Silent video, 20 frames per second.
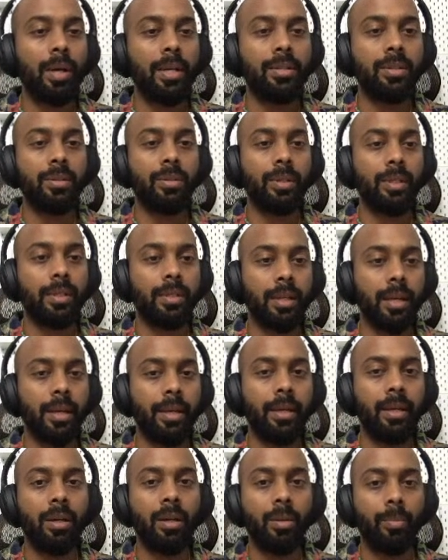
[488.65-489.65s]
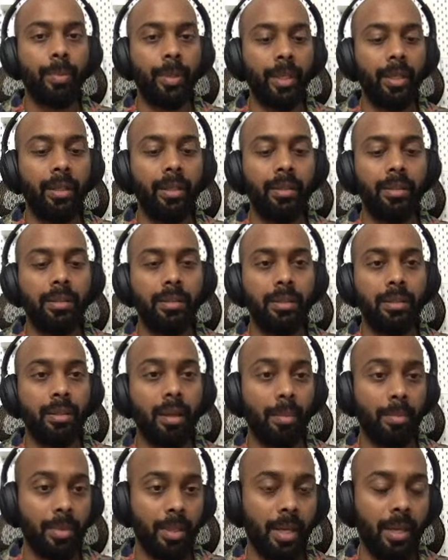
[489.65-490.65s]
As soon as I copy
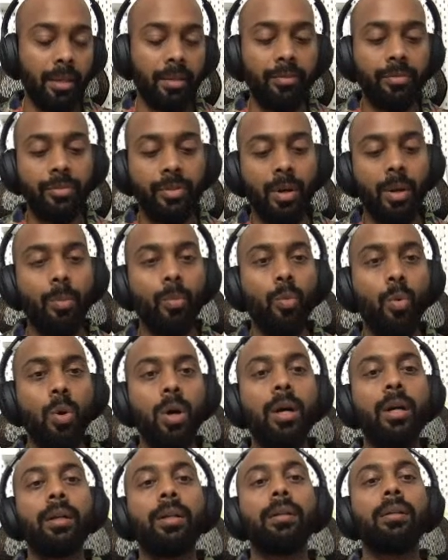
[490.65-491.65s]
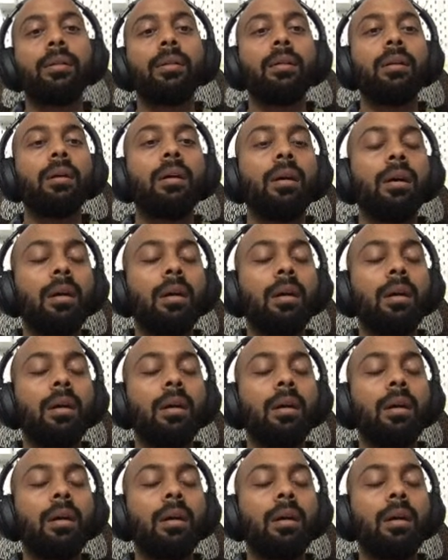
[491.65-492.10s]
something from one